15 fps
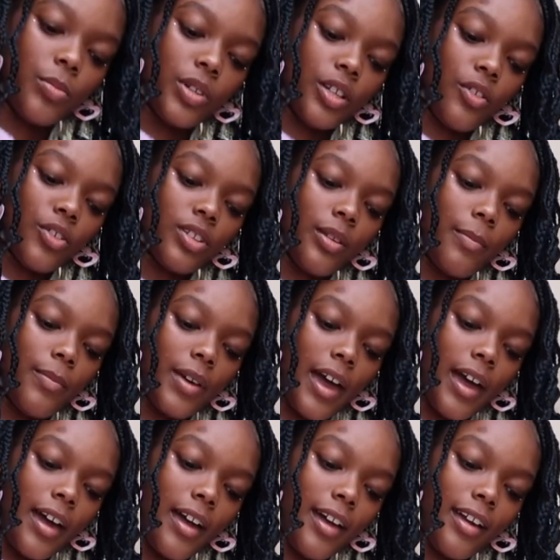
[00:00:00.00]
put it on the
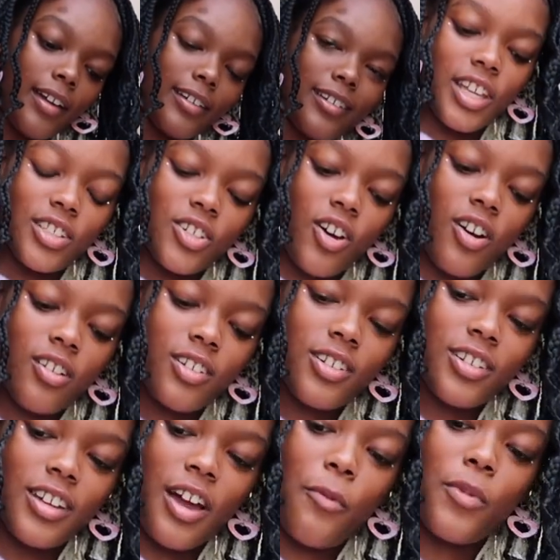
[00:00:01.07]
bag. That talk,
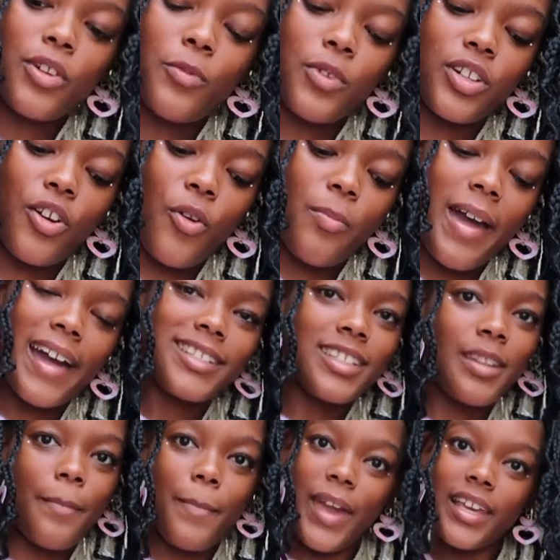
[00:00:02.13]
I wanna wanna go back to
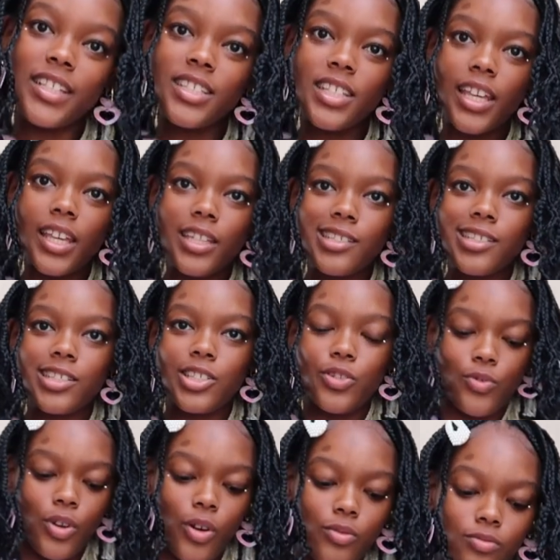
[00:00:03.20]
the basics,
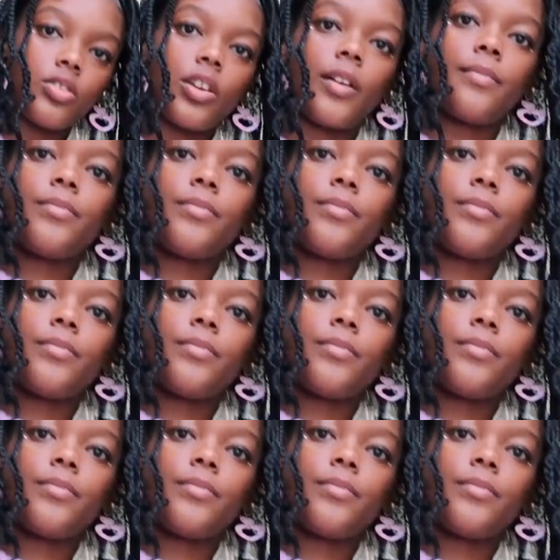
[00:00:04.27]
you know? So yeah,